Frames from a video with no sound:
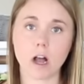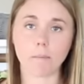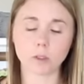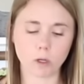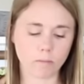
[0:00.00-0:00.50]

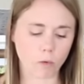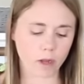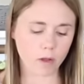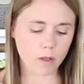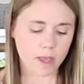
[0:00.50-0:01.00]
come to a
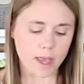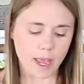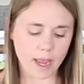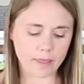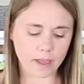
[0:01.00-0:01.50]
boil
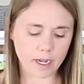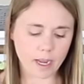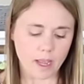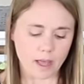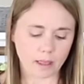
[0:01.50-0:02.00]
and
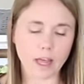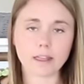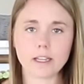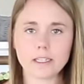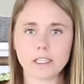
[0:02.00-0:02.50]
then
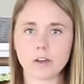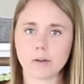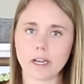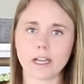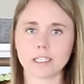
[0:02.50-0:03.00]
let these
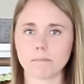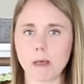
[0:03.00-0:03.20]
ingredients